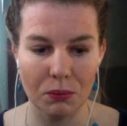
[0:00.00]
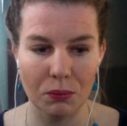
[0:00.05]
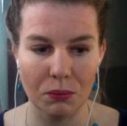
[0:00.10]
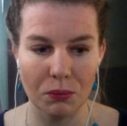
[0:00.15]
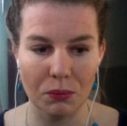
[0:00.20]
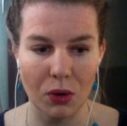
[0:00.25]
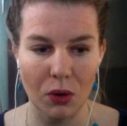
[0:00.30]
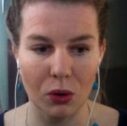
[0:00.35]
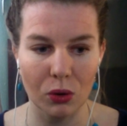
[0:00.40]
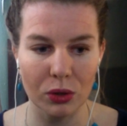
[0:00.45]

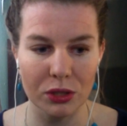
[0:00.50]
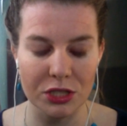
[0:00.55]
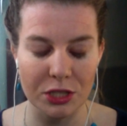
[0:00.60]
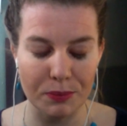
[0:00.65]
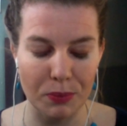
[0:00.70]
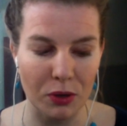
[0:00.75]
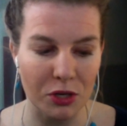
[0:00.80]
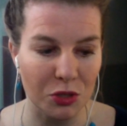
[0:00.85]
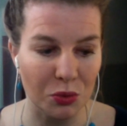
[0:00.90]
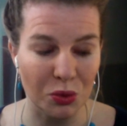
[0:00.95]
holistic
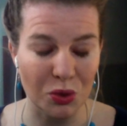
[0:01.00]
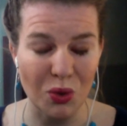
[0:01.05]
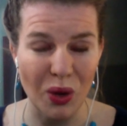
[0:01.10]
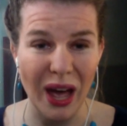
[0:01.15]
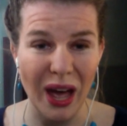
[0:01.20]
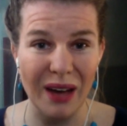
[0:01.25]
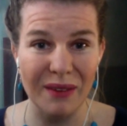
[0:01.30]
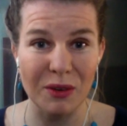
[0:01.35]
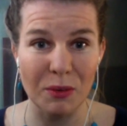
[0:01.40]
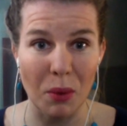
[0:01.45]
approach, when you
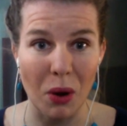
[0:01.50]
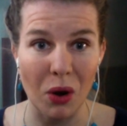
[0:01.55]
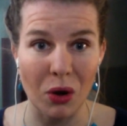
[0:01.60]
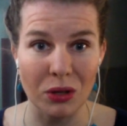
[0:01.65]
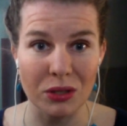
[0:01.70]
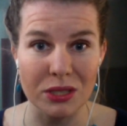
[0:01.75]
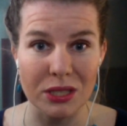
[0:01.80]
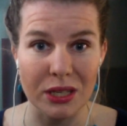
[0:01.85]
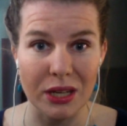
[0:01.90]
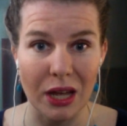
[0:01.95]
have them
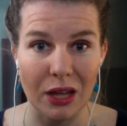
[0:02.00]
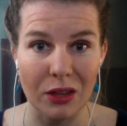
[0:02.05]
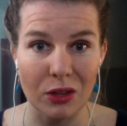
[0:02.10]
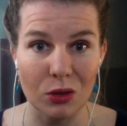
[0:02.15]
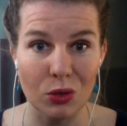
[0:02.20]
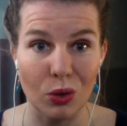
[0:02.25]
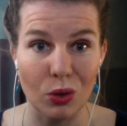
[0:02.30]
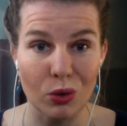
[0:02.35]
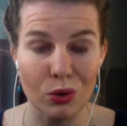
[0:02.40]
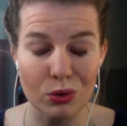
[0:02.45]
all together,
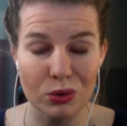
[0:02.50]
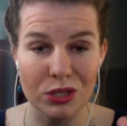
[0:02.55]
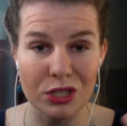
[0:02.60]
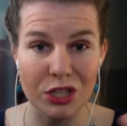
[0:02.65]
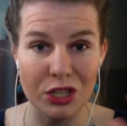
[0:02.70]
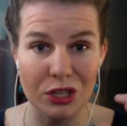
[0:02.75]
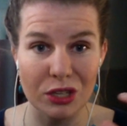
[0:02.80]
those